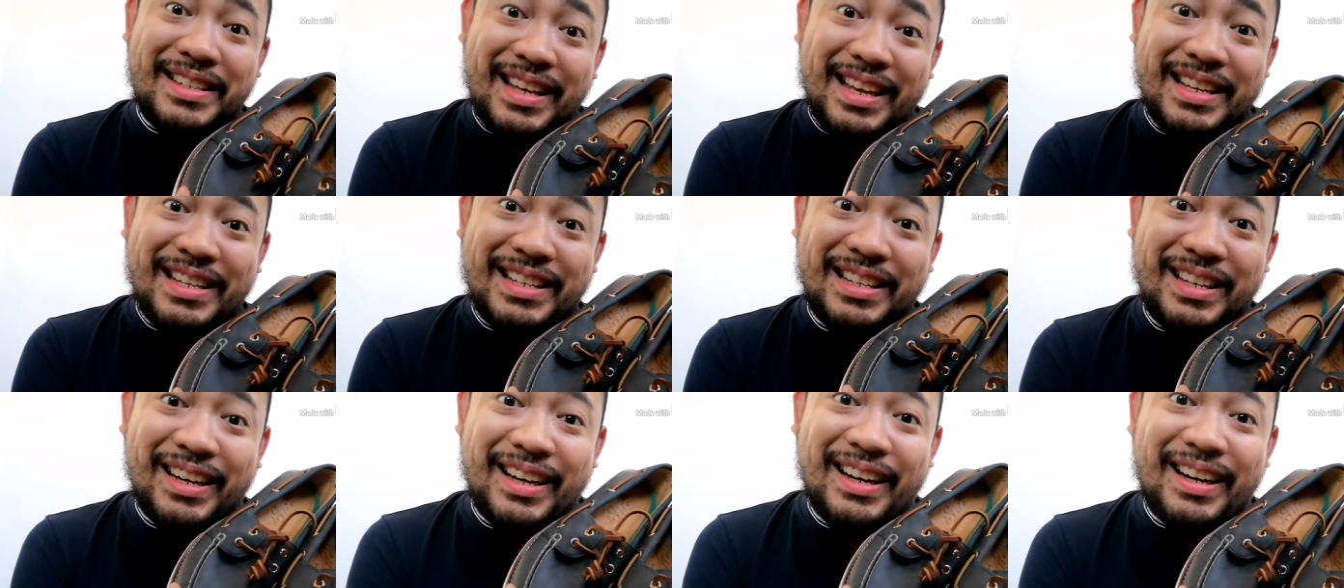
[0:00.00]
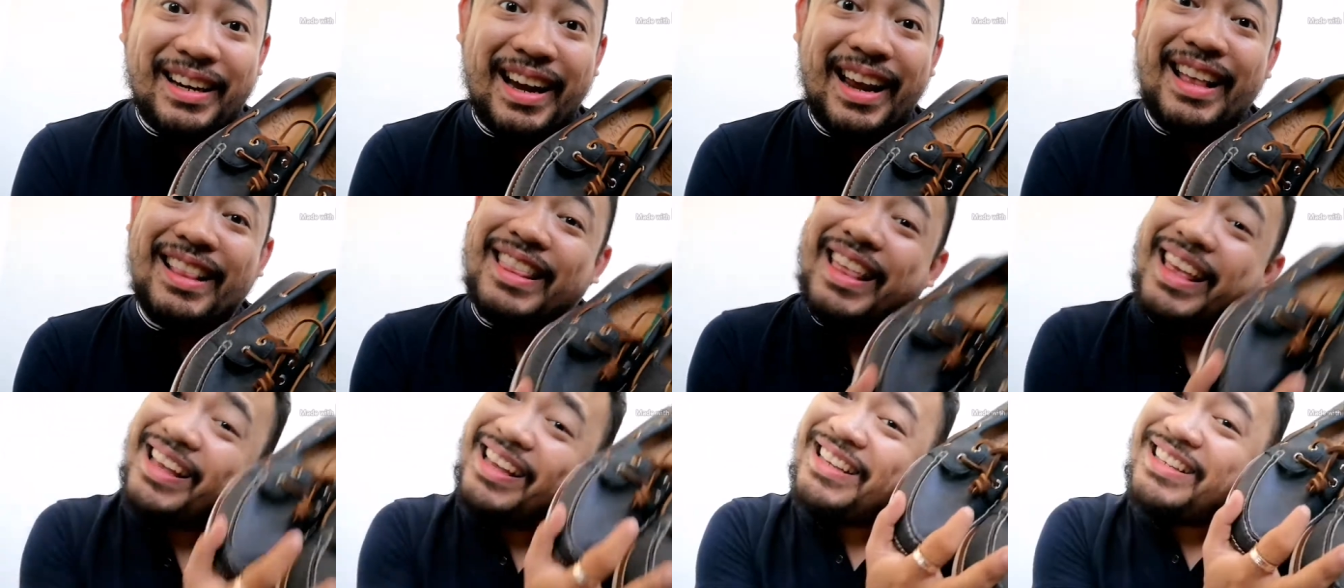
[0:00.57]
sister.
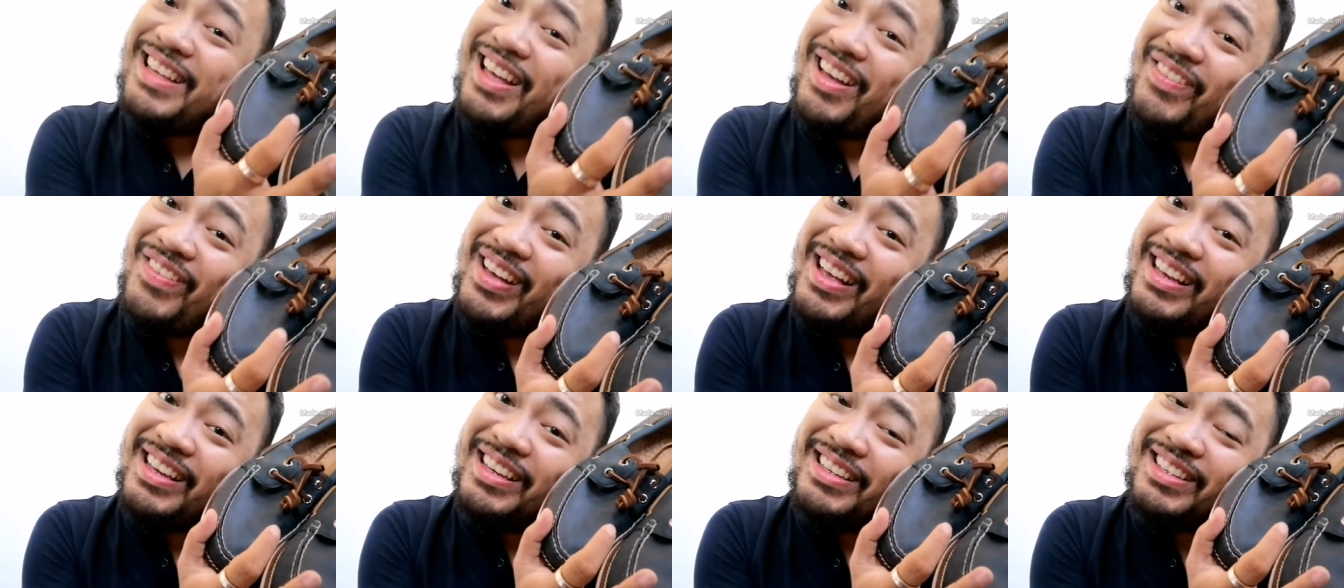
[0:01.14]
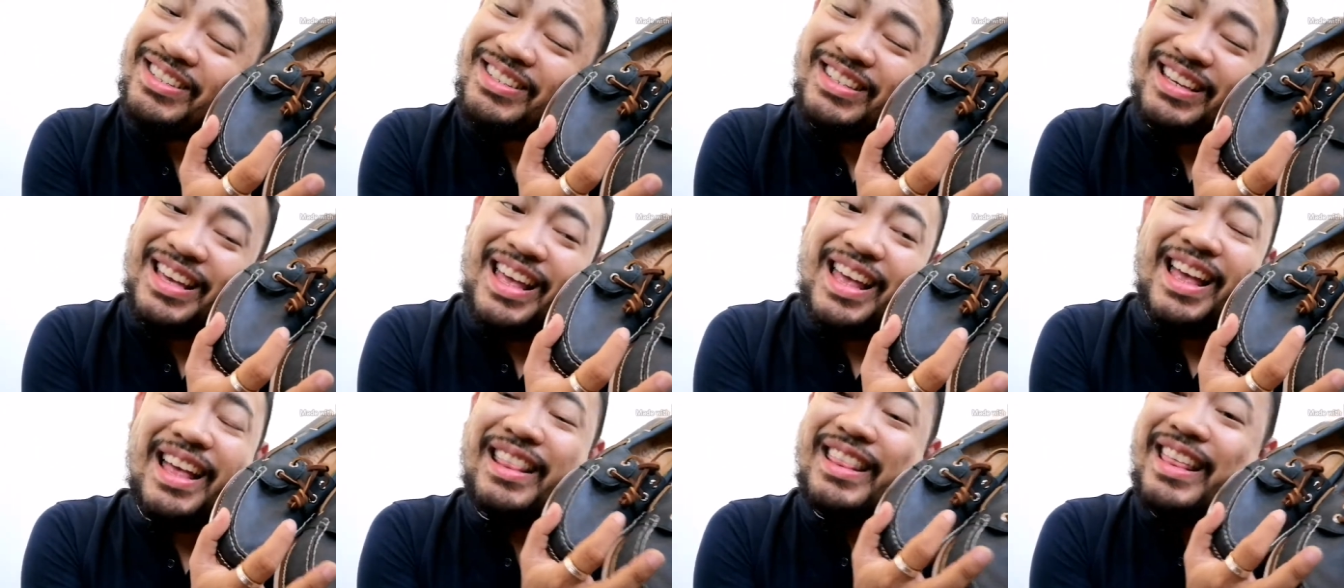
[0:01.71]
Thank you so much.
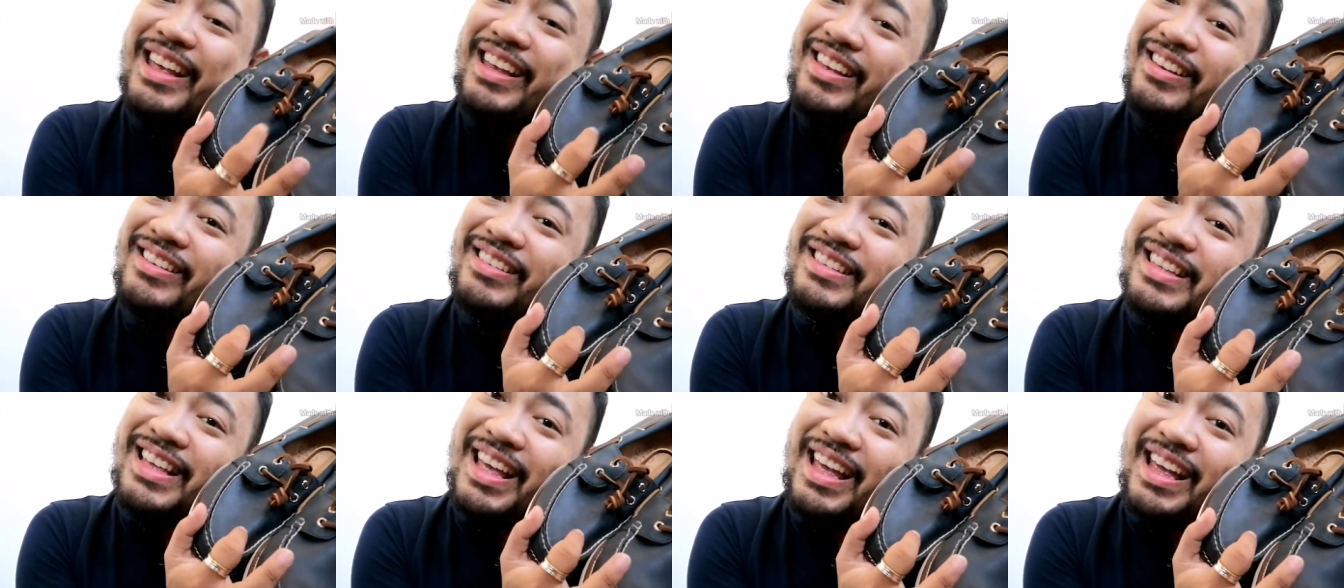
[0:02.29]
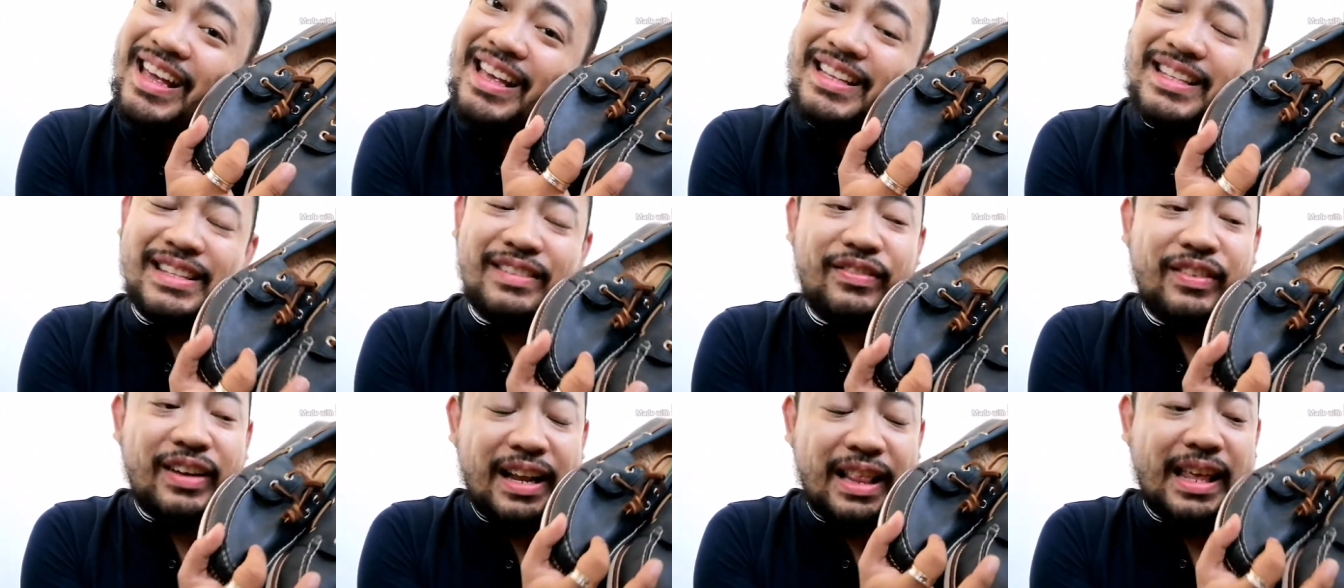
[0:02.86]
Thank you, sis,
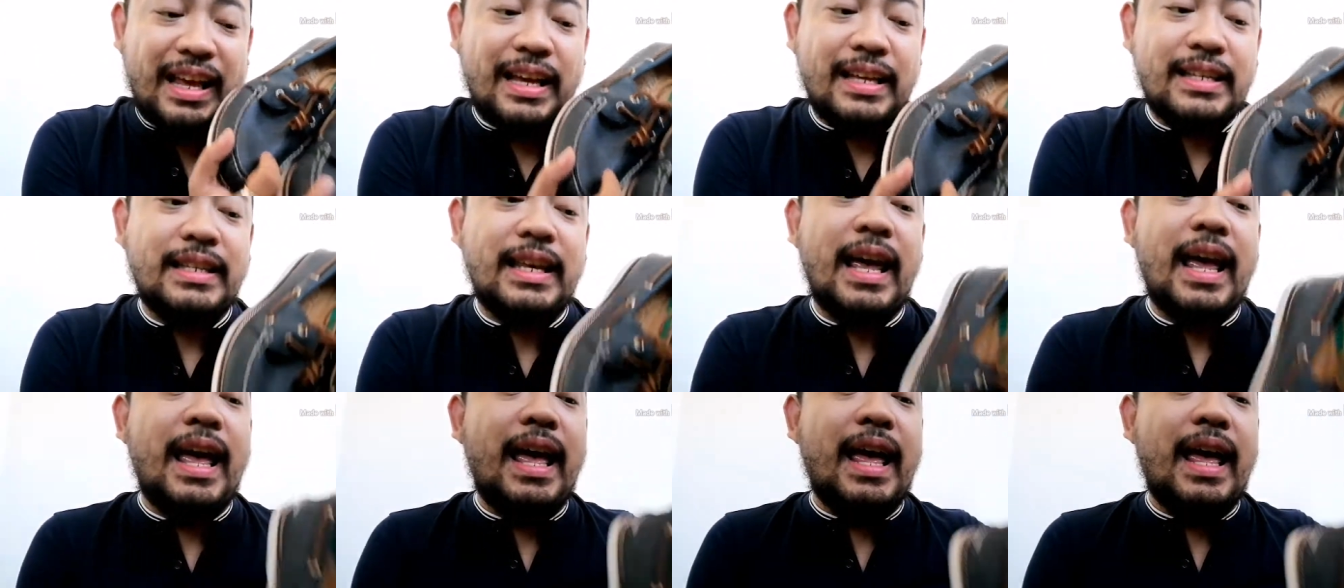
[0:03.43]
for this.